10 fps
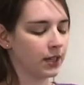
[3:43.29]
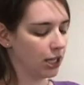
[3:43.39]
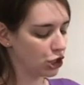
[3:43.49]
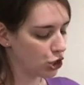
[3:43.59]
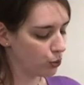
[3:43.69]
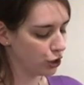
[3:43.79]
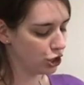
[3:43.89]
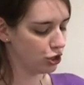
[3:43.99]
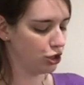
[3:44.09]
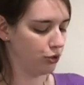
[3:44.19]
And so once
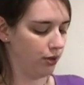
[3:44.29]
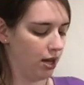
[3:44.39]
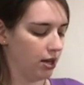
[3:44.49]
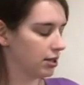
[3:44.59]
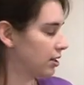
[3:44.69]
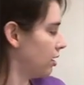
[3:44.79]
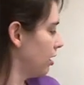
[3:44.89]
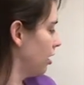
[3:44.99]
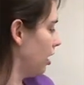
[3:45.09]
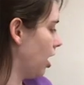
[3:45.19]
you do these,
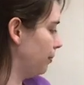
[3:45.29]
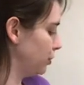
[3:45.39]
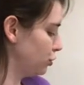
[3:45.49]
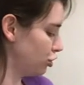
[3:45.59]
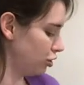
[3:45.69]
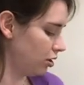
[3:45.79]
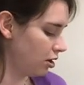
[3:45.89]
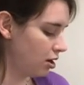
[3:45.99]
you should